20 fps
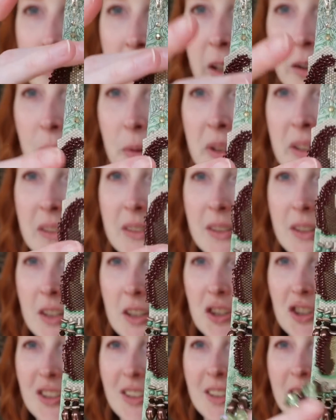peyote
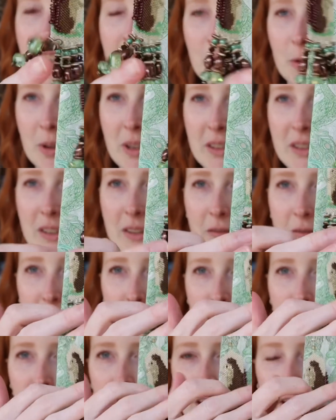stitch and then crazy
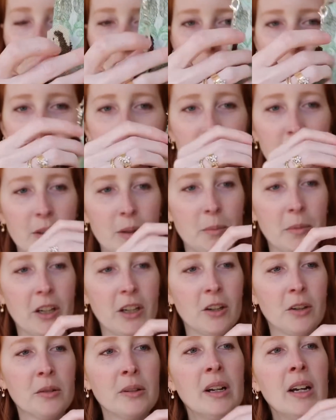fringe and doing
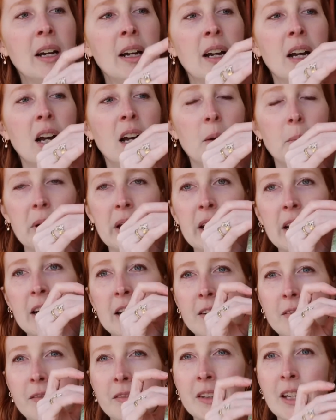my own. But
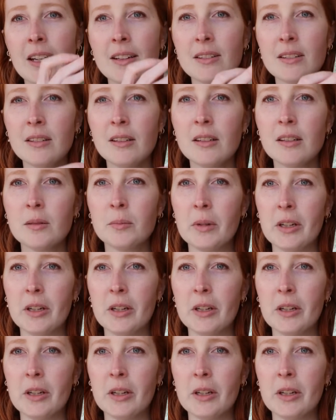if that's a little